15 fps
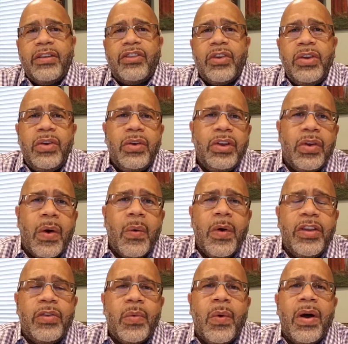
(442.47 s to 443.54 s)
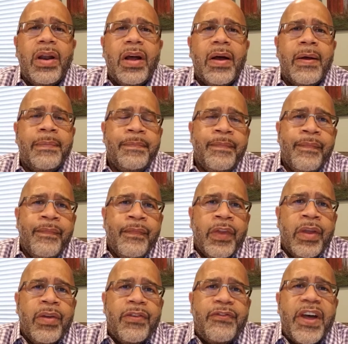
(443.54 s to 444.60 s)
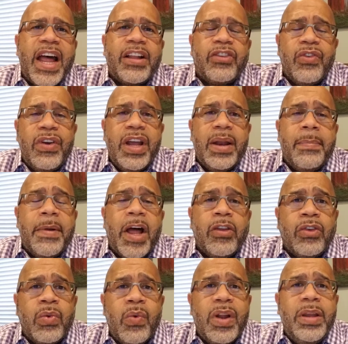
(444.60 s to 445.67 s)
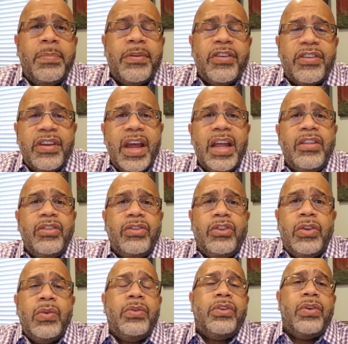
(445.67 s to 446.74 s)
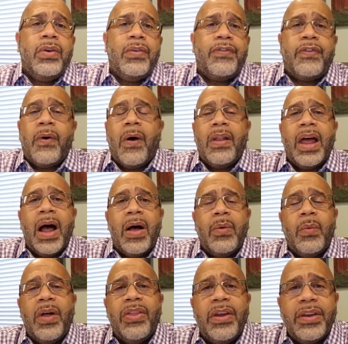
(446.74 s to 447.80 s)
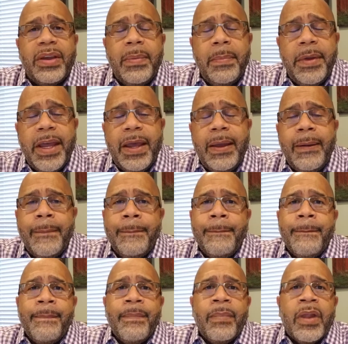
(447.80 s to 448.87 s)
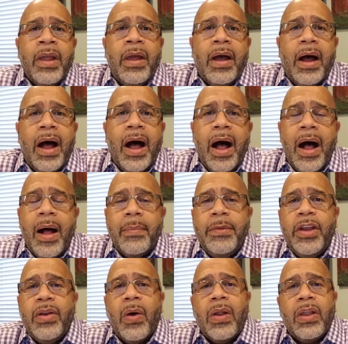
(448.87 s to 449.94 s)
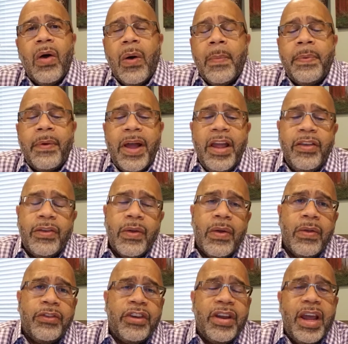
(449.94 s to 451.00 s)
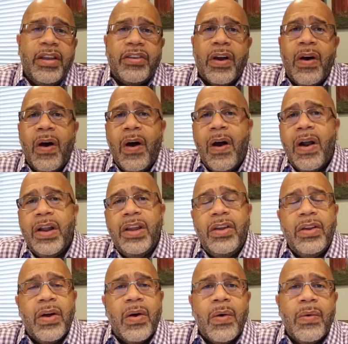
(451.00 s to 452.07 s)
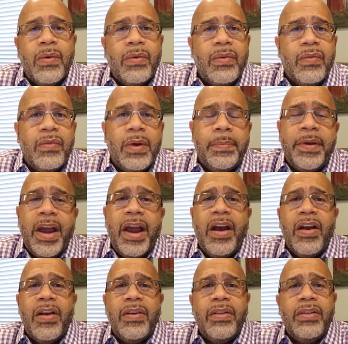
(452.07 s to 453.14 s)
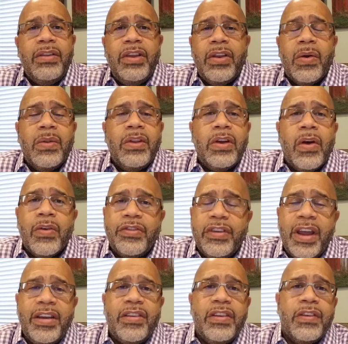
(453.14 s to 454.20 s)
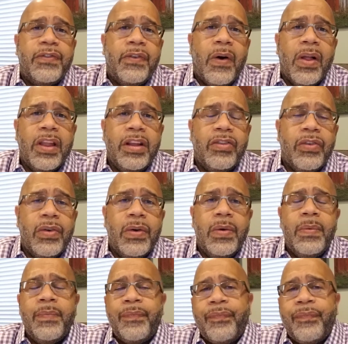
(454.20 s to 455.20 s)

So you always want to factor in about 20% due to fallout, whether it can be, a low appraisal, change of heart, repaired, negotiations falling through.